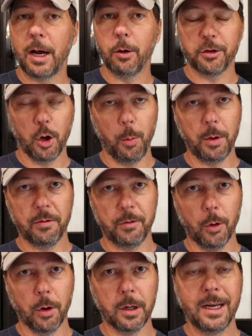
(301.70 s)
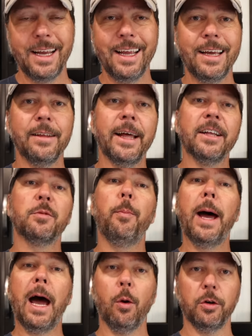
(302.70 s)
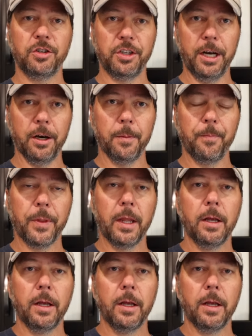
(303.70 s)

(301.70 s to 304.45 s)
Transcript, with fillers: I was hoping for, and that's power share.